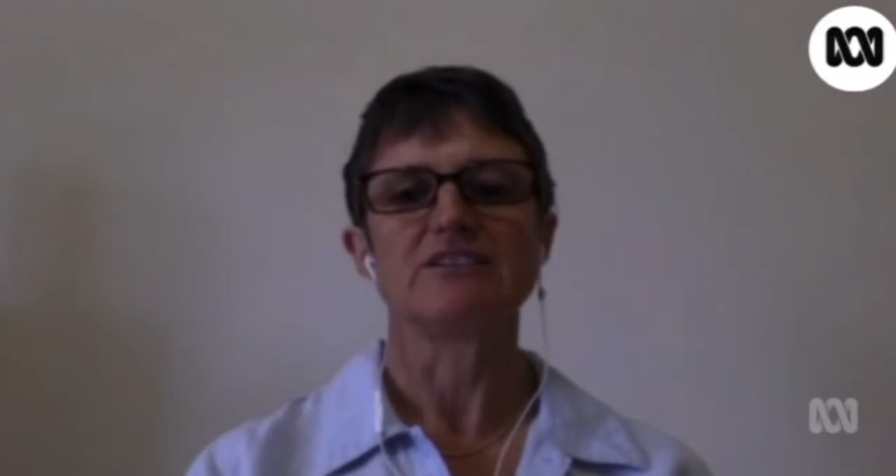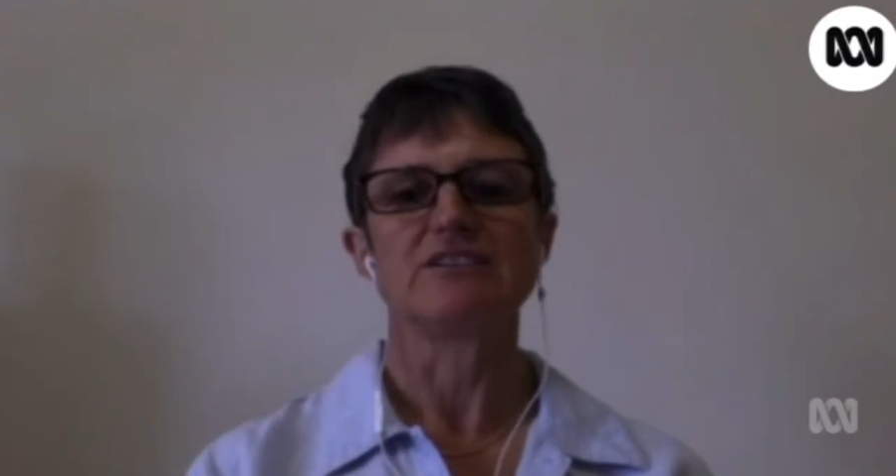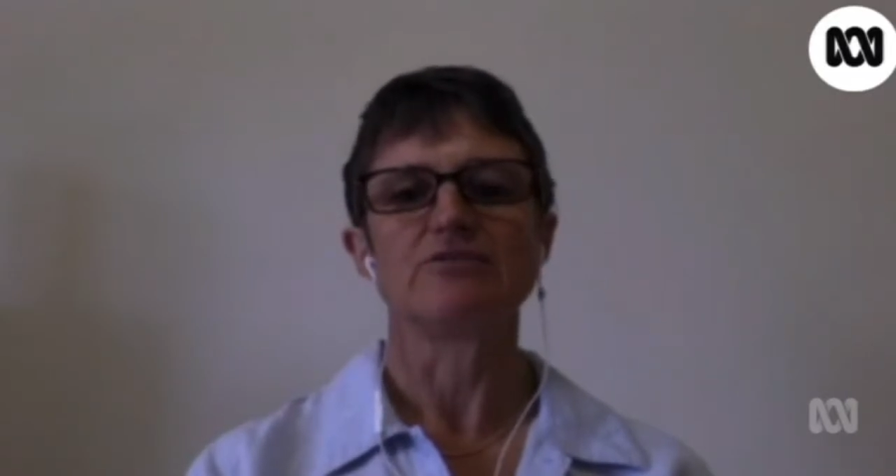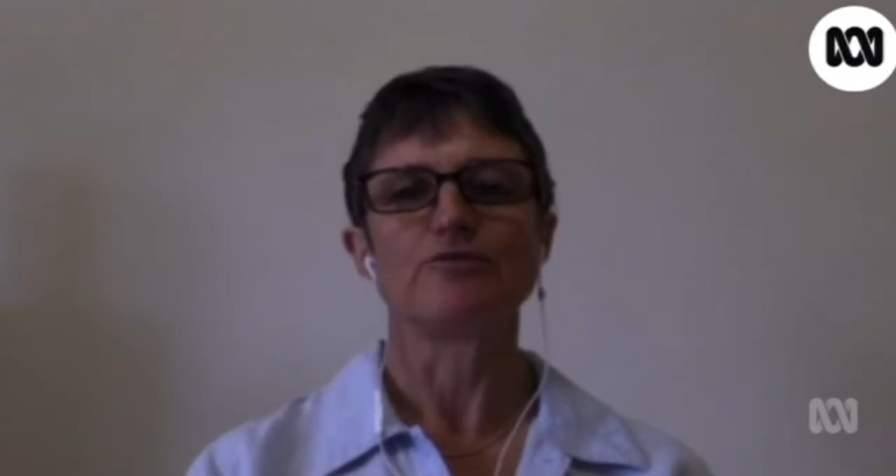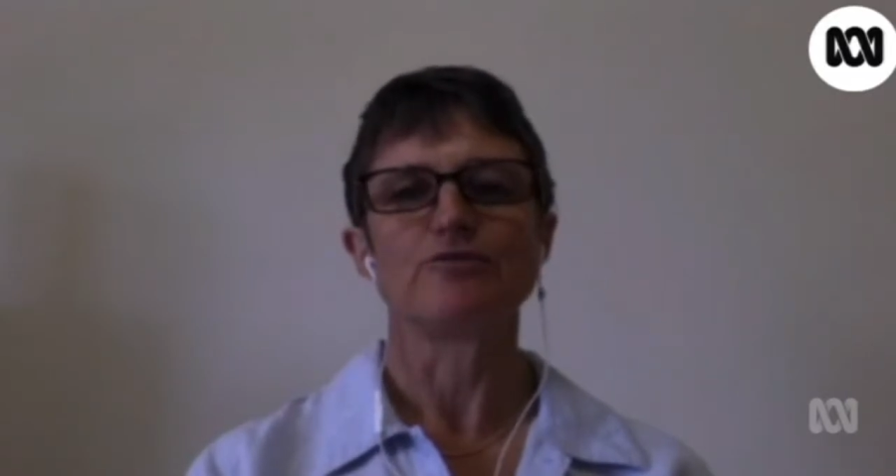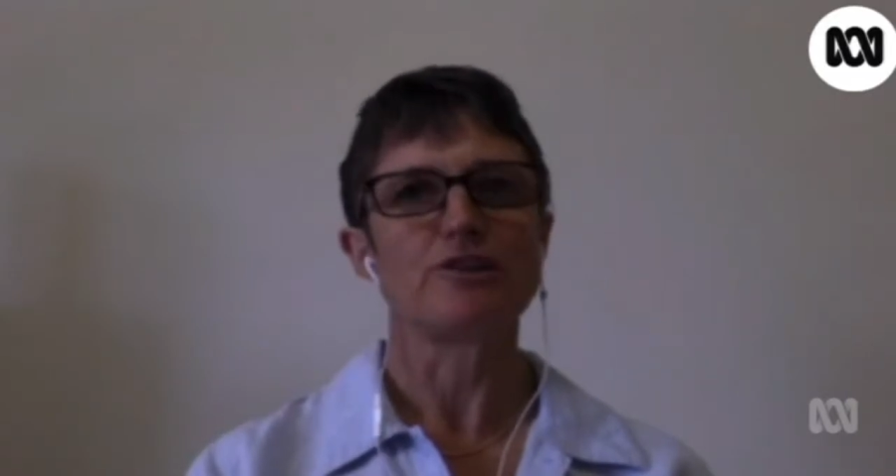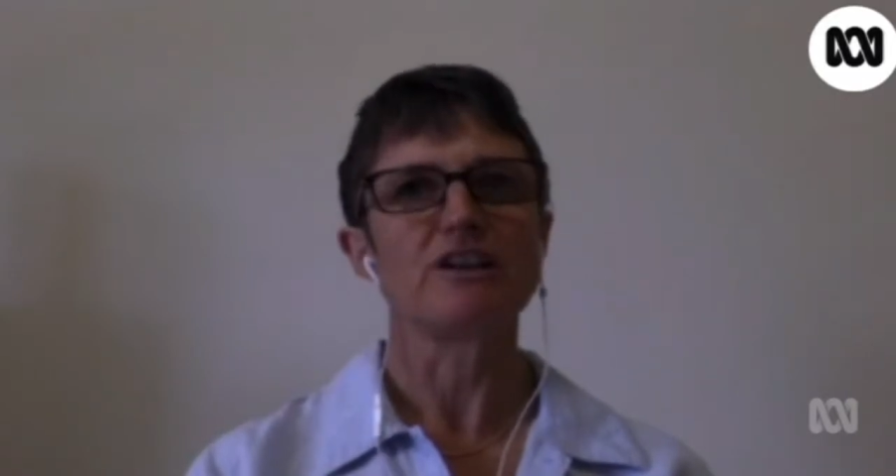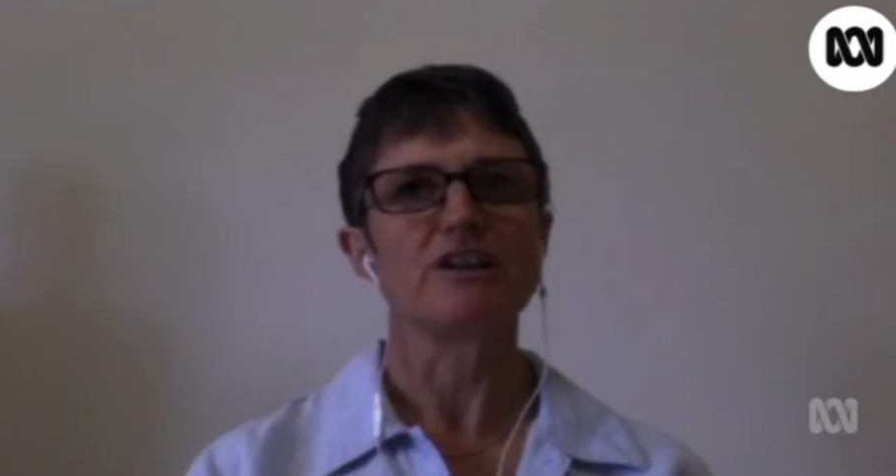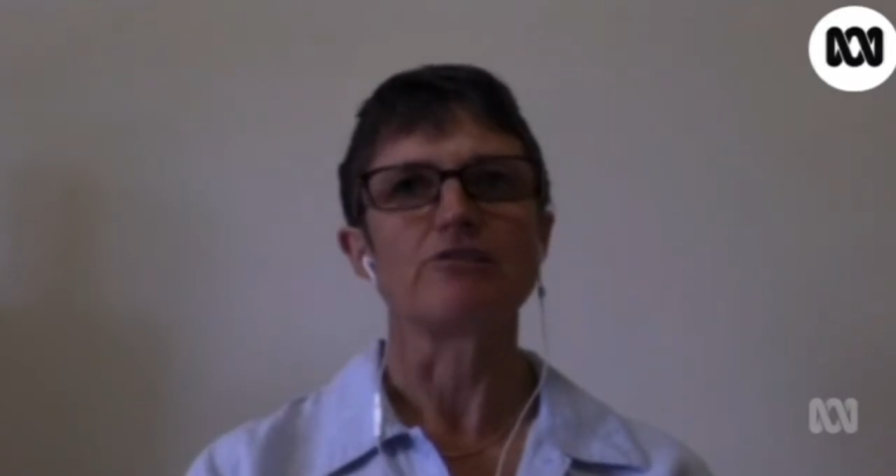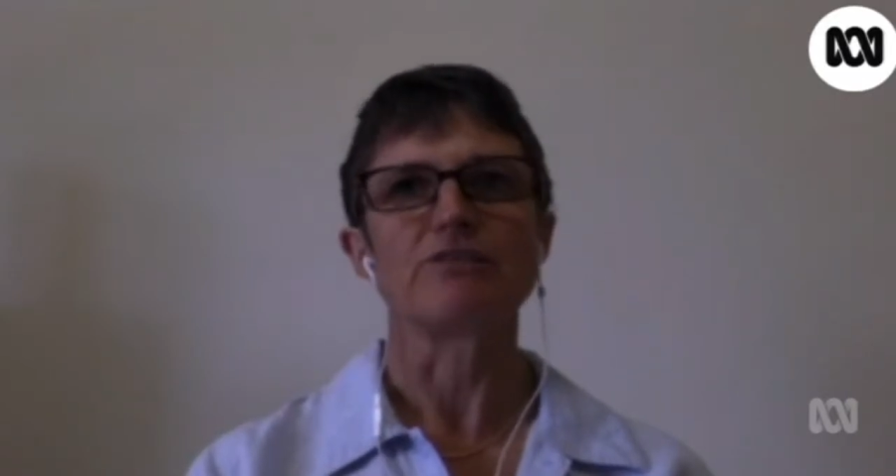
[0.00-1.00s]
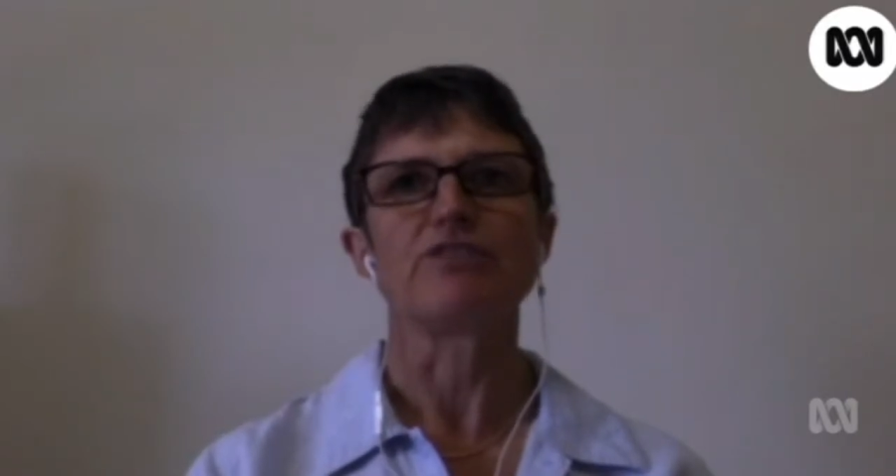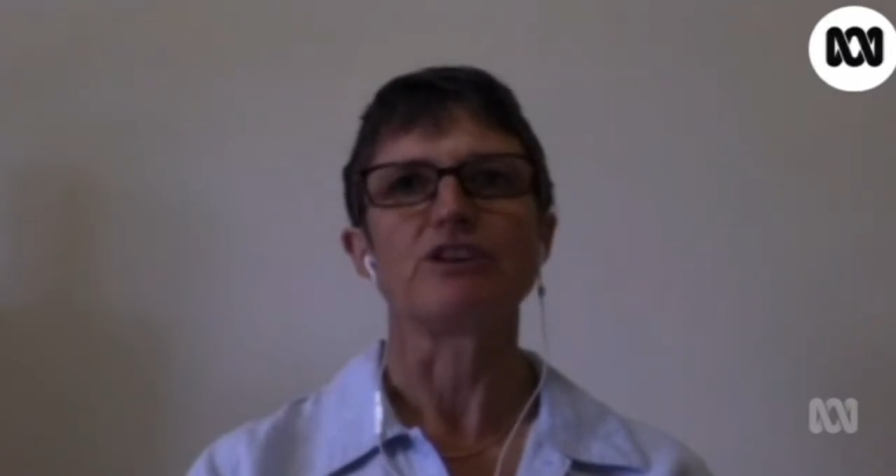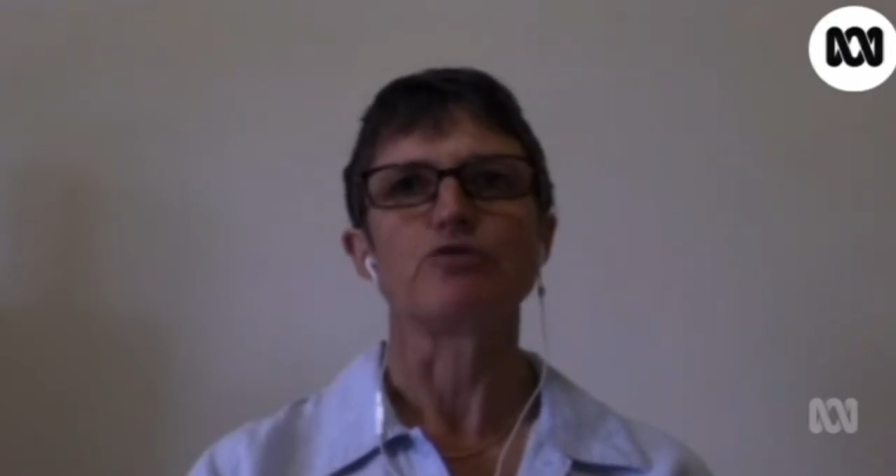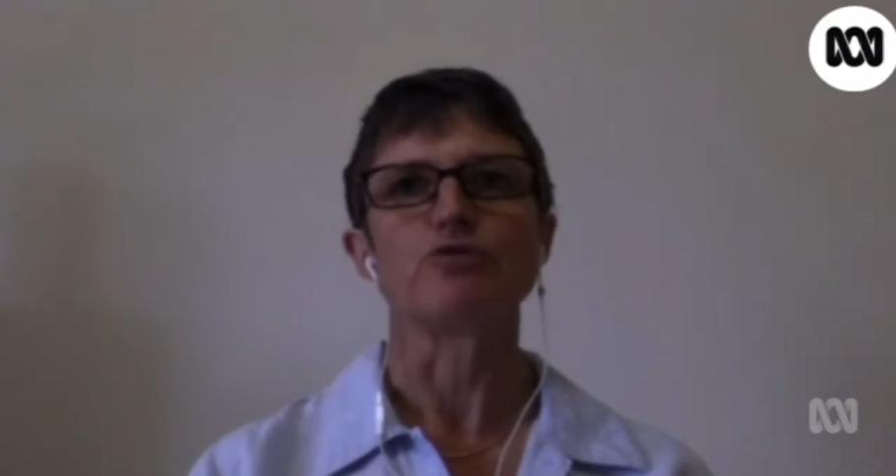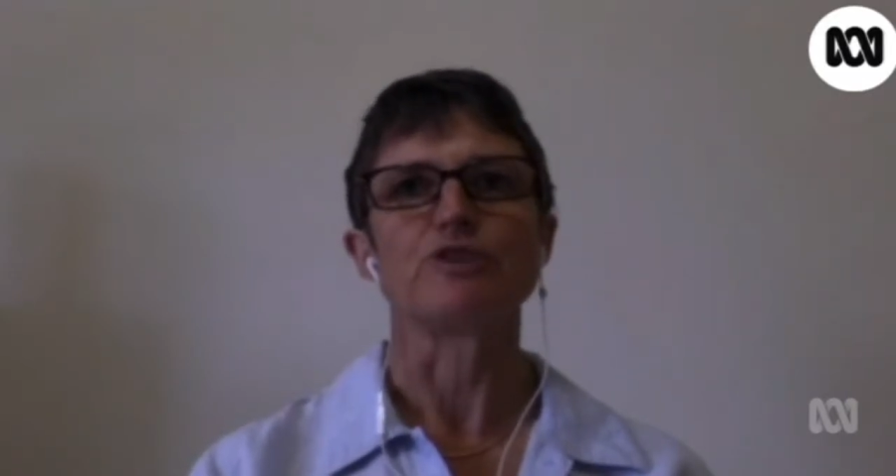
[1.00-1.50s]
very horrific
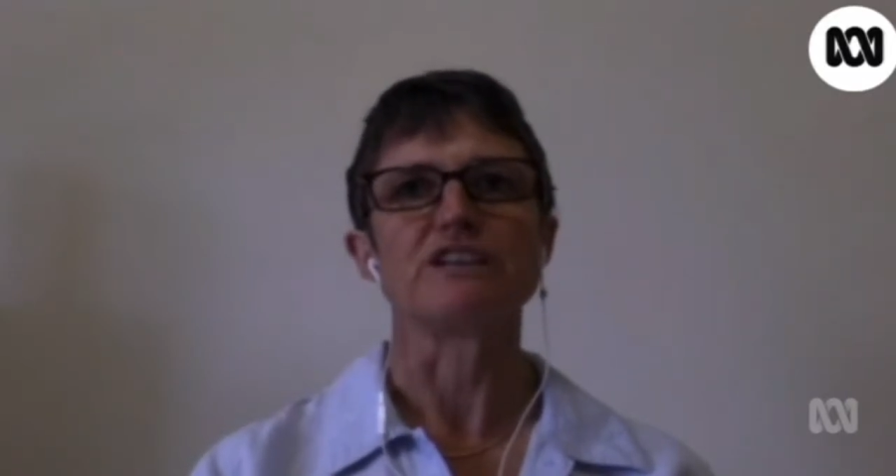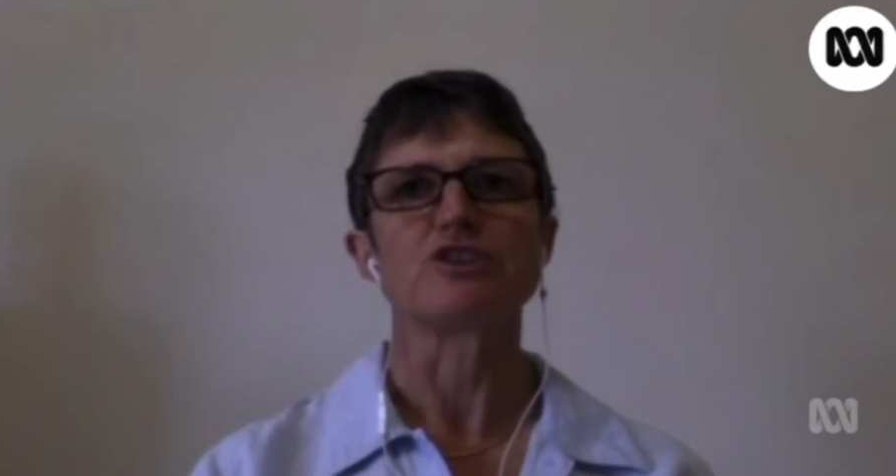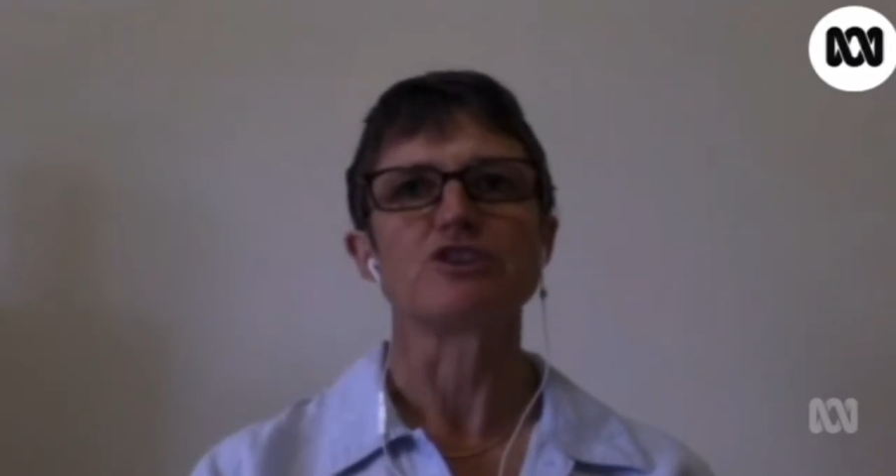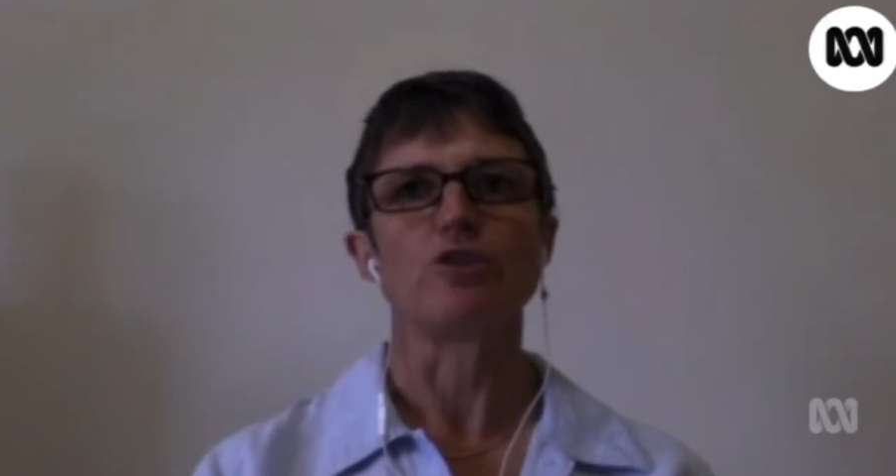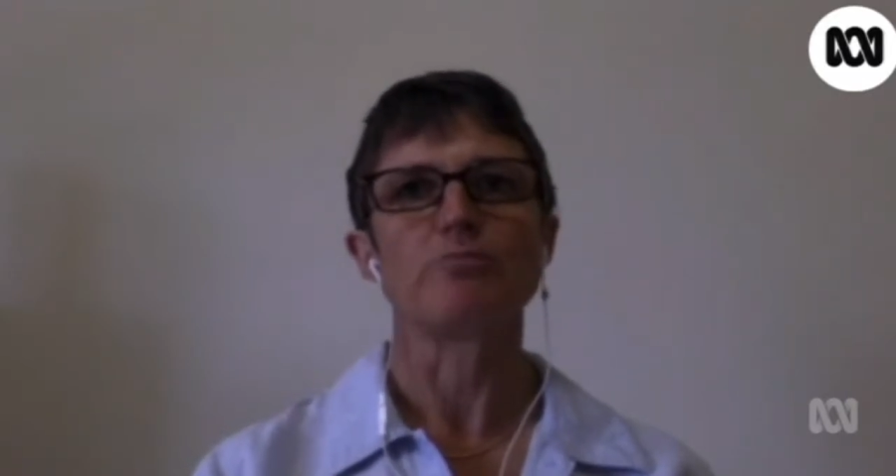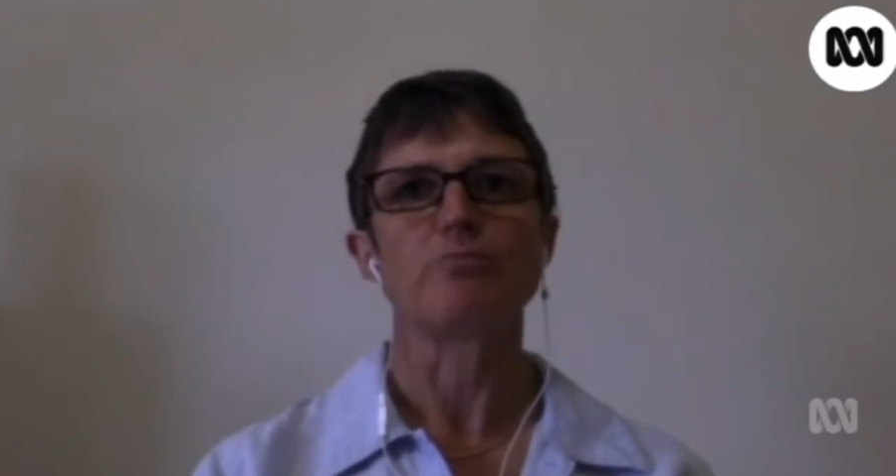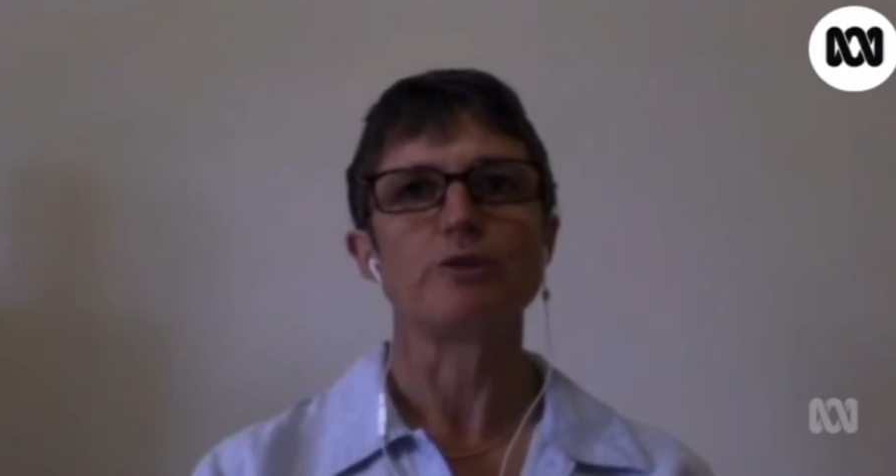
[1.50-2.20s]
footage of both